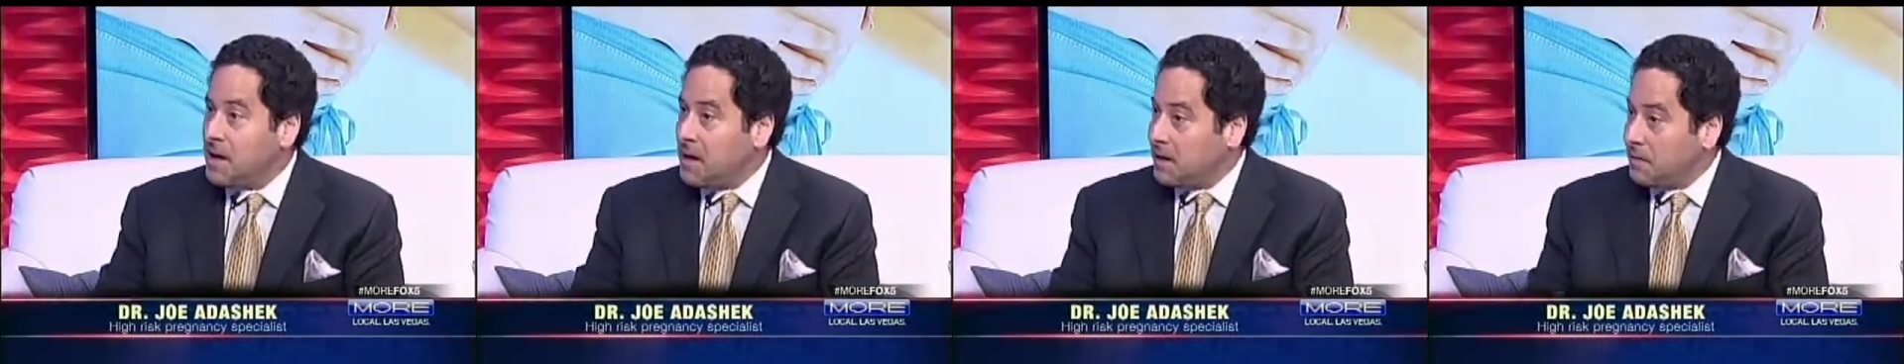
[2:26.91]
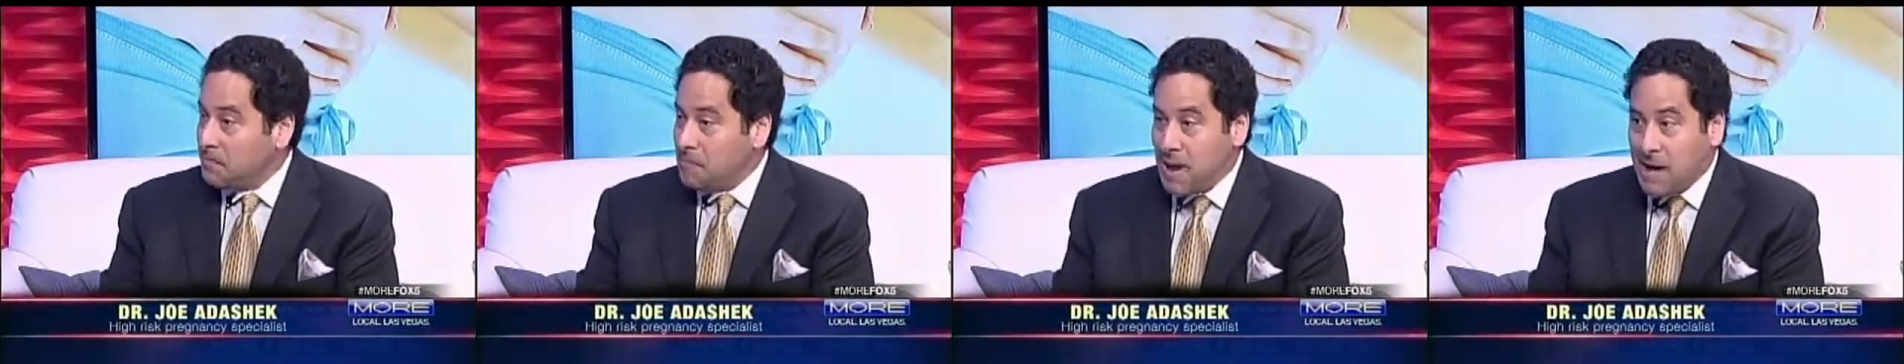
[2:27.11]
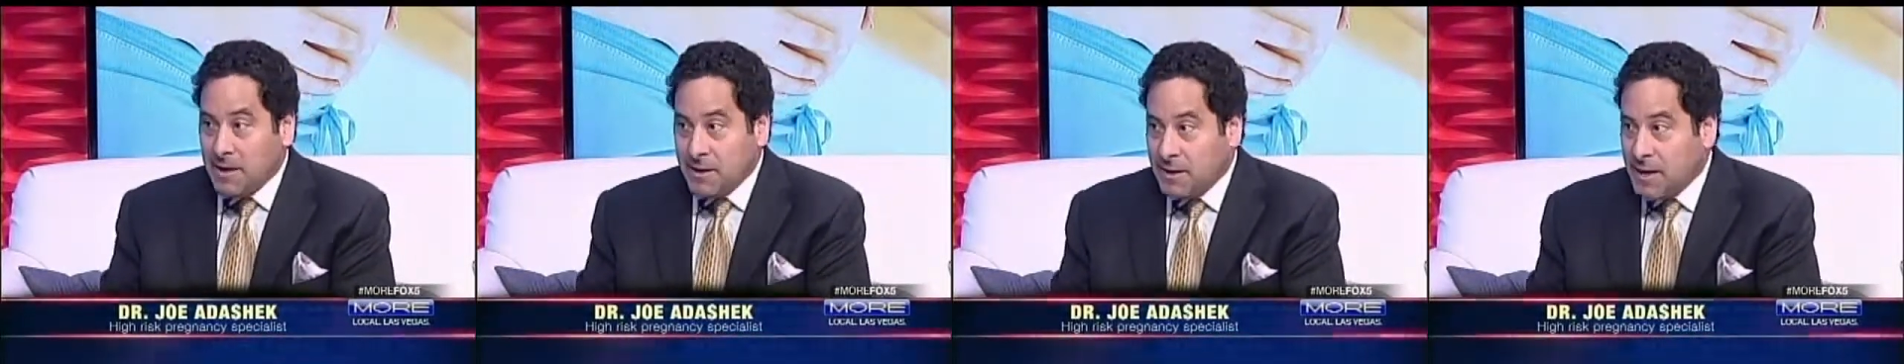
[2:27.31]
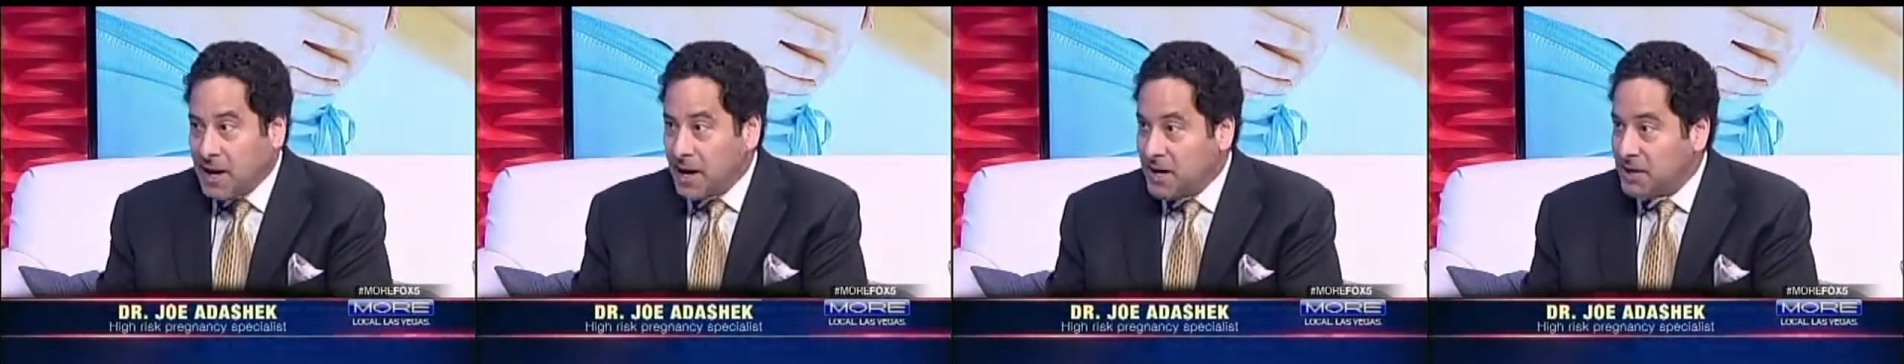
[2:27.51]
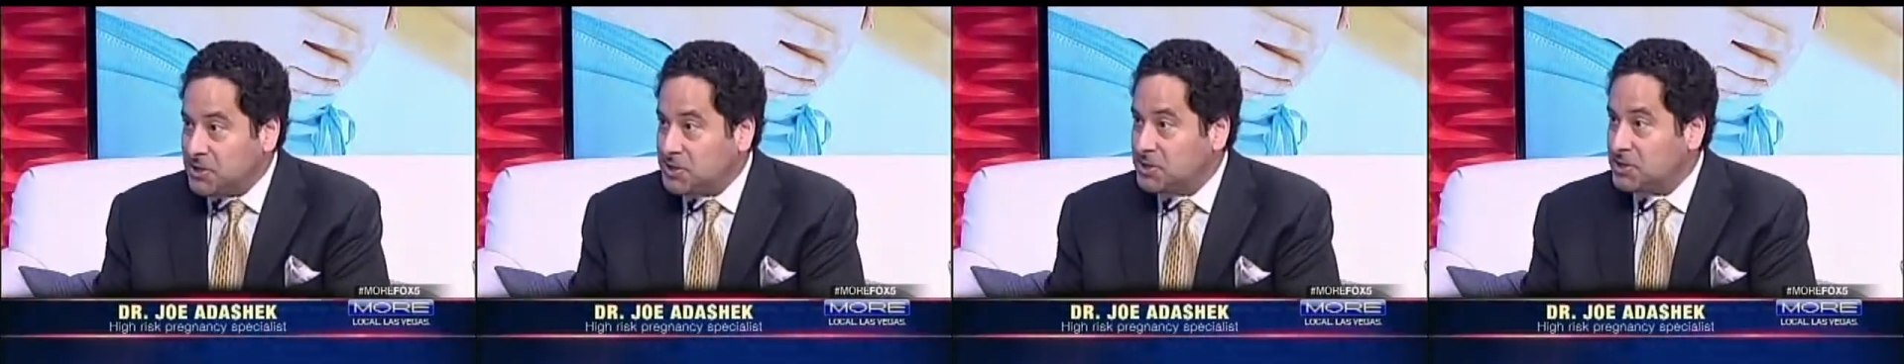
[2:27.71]
And
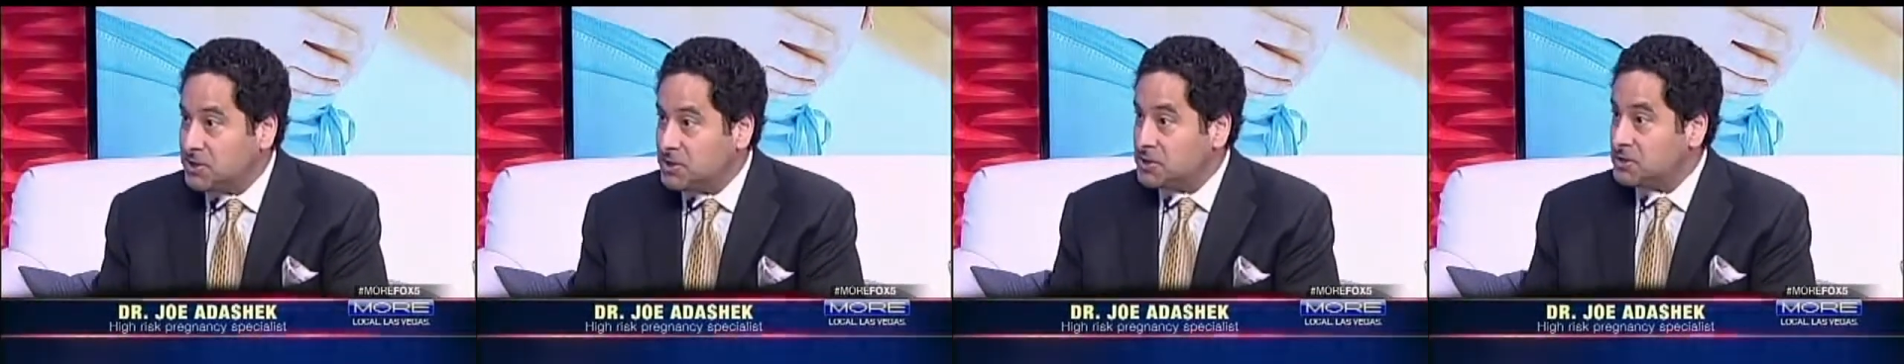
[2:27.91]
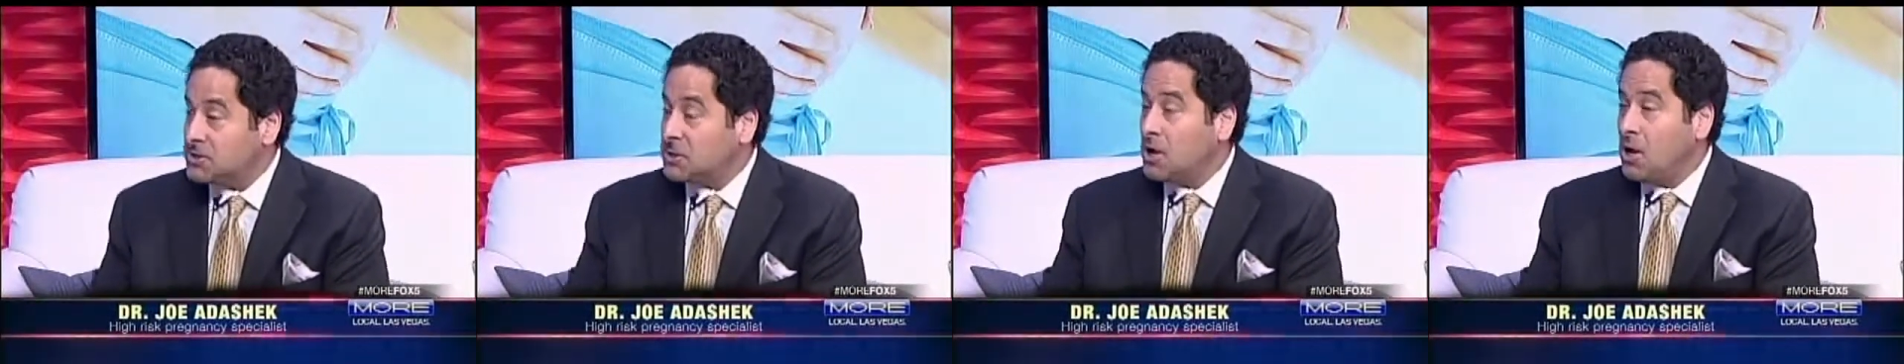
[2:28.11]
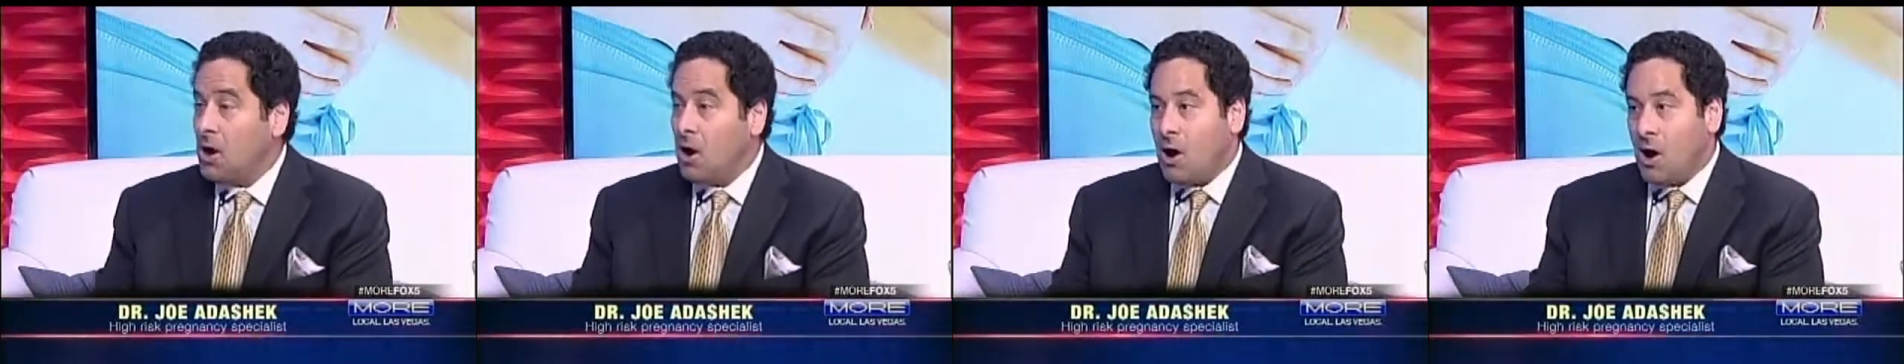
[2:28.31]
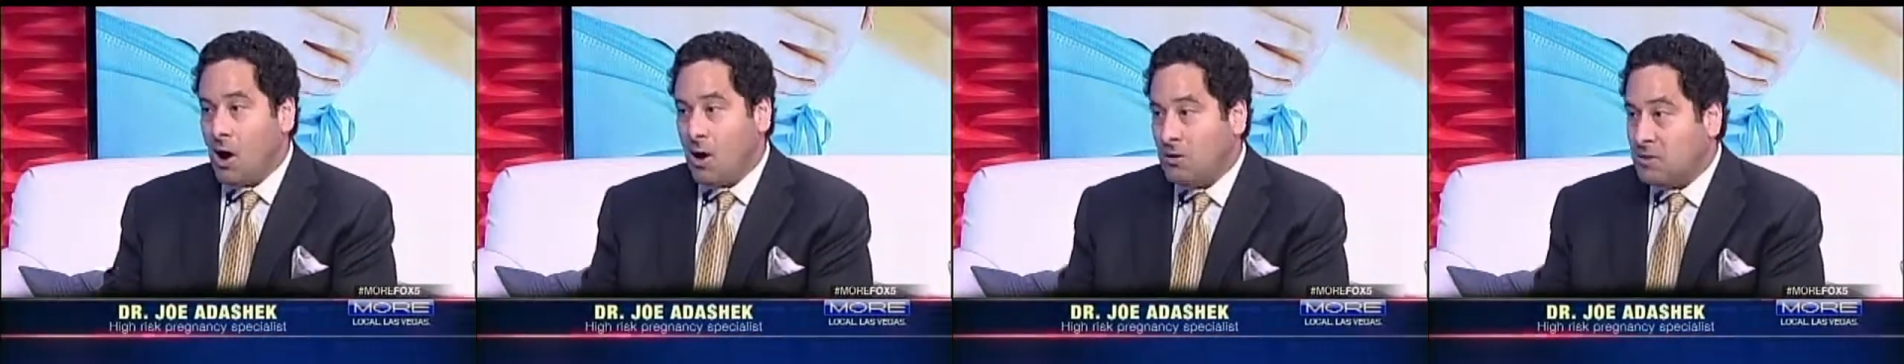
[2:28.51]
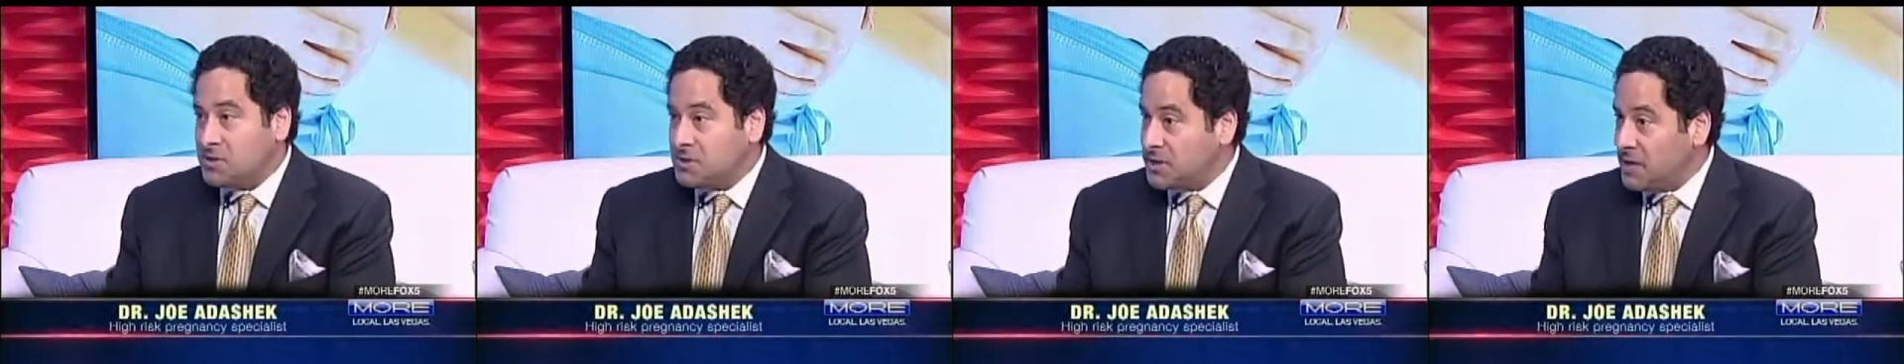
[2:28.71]
medications
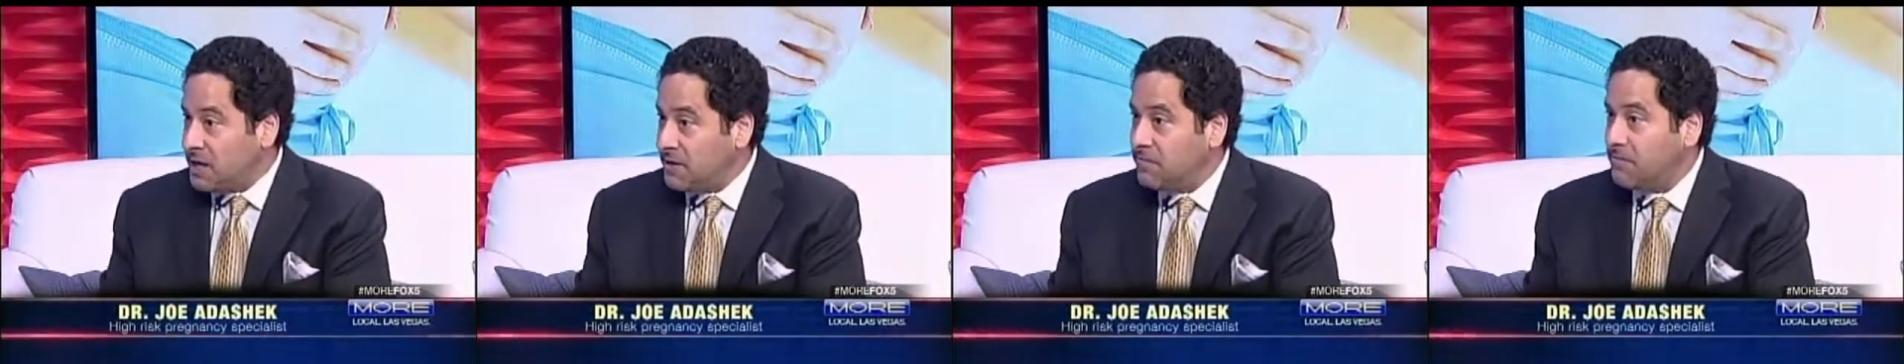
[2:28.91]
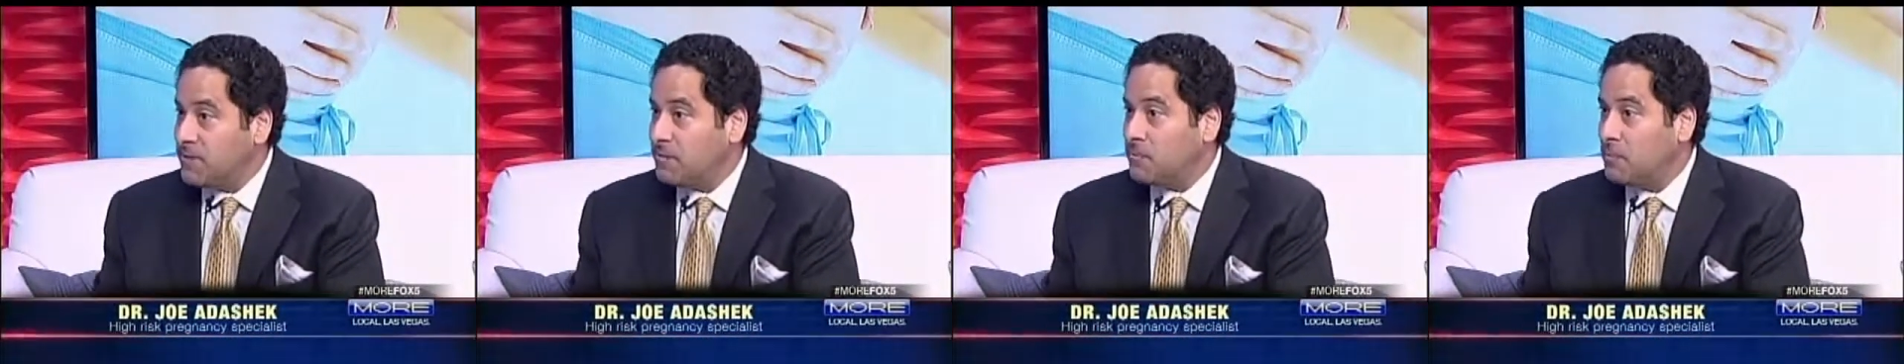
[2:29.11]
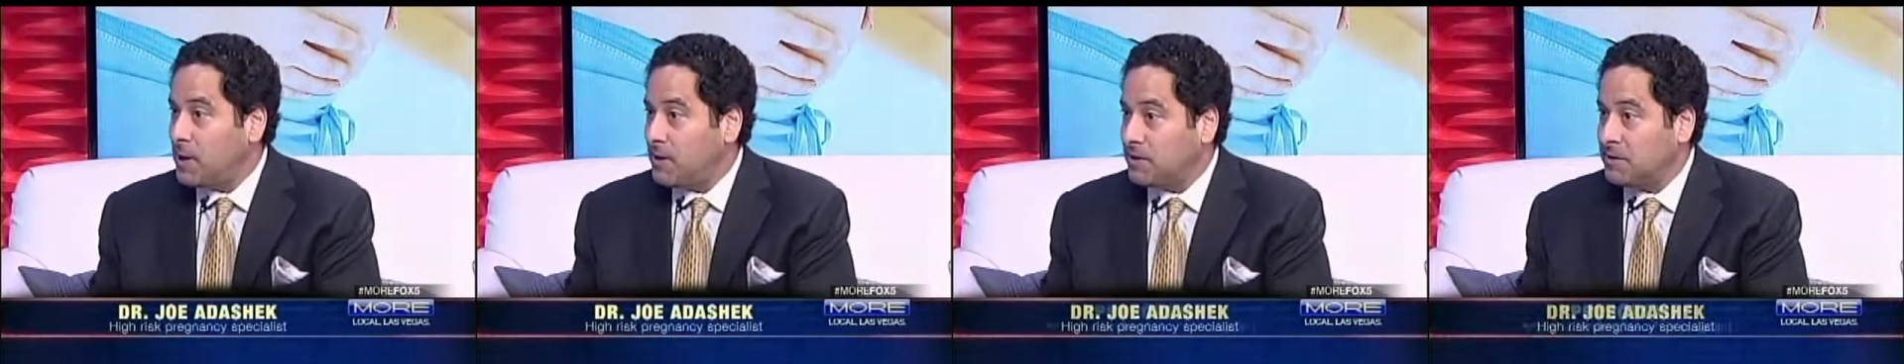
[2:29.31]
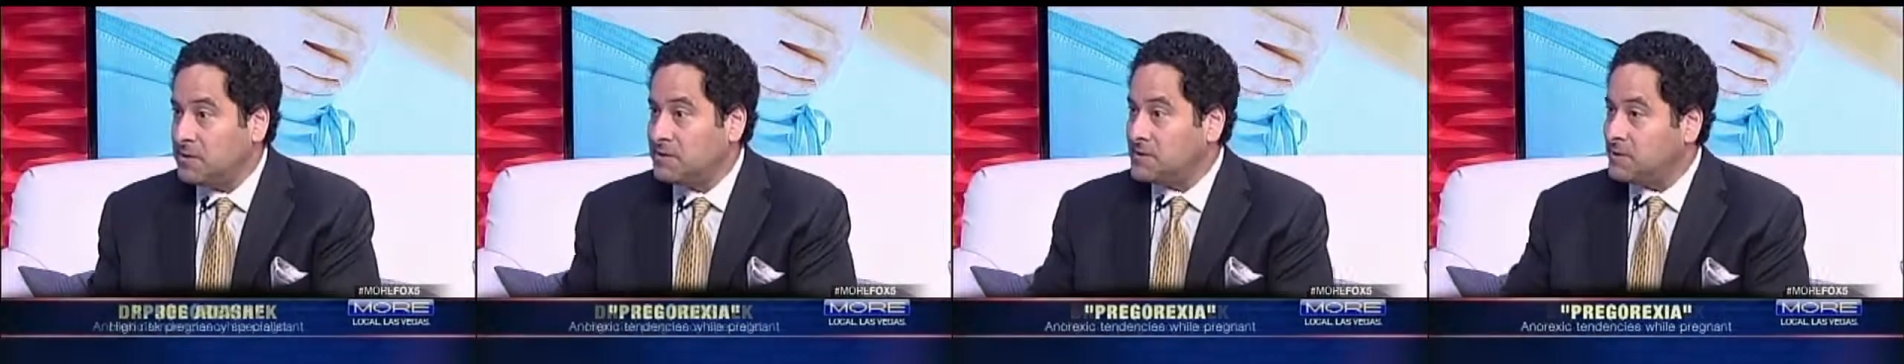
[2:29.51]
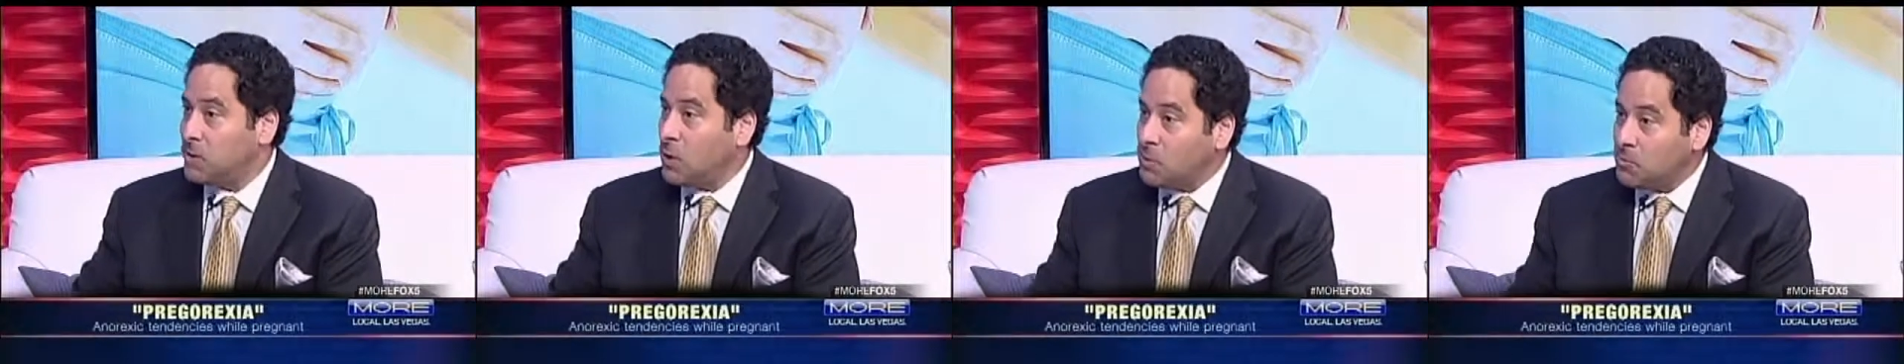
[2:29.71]
are safe in pregnancy.